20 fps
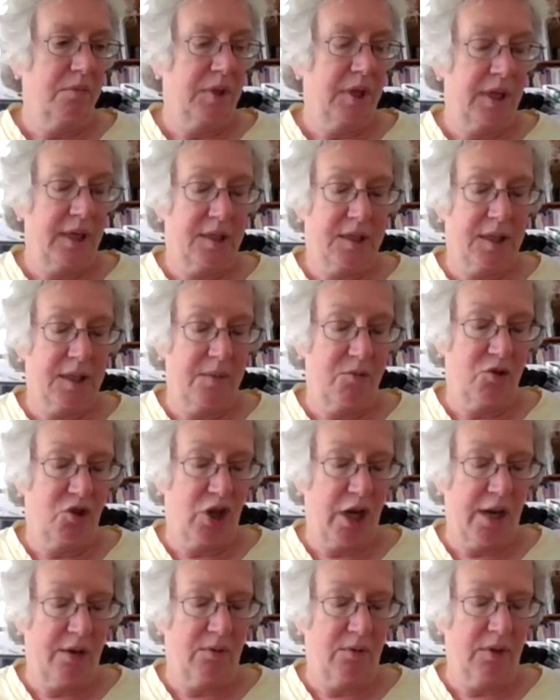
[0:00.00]
did it seem
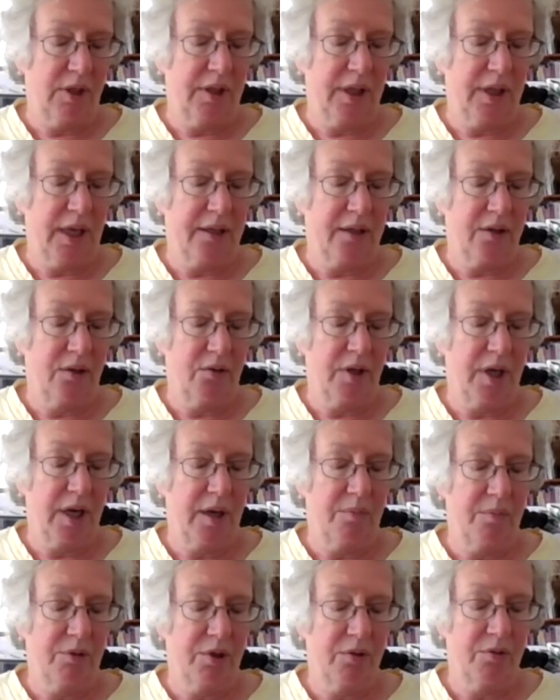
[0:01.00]
generally like an
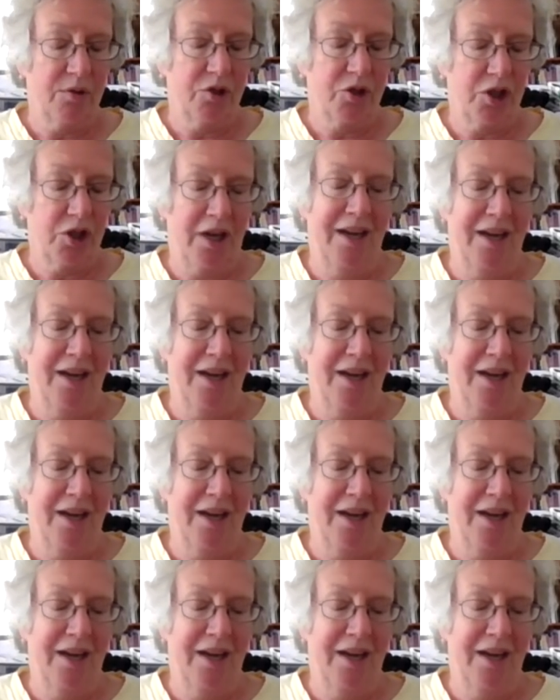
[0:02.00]
okay approach?